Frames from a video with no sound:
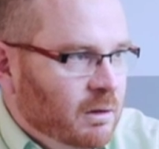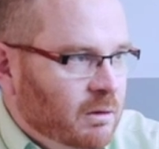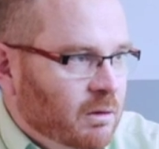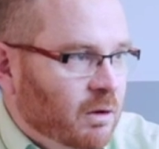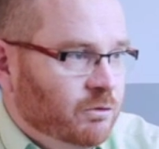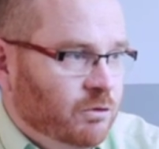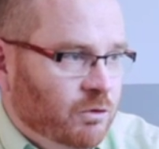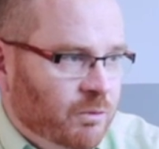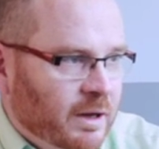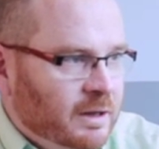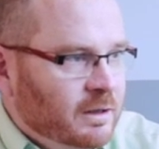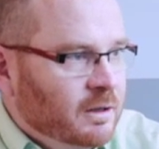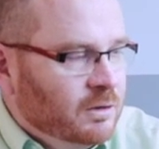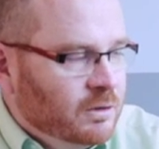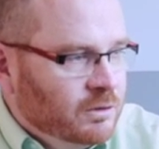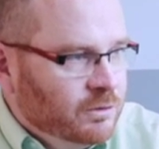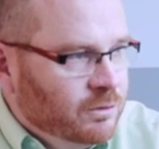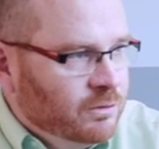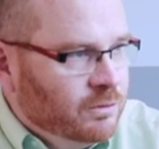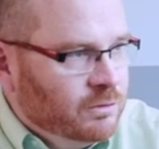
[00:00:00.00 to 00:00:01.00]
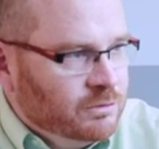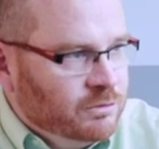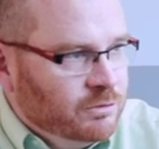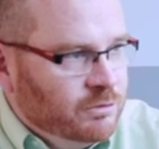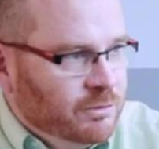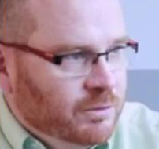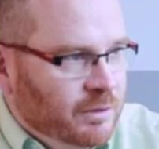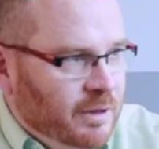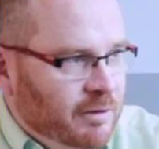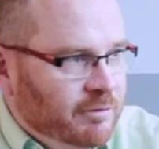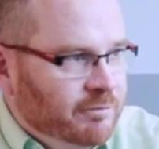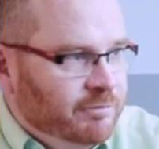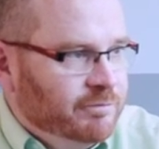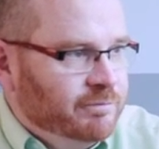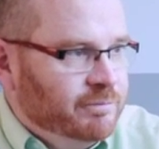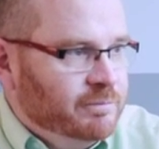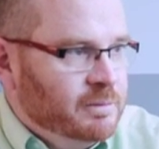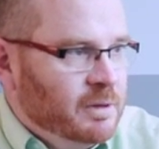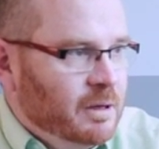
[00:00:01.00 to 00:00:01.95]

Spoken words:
Are you ranking on Google? Do you have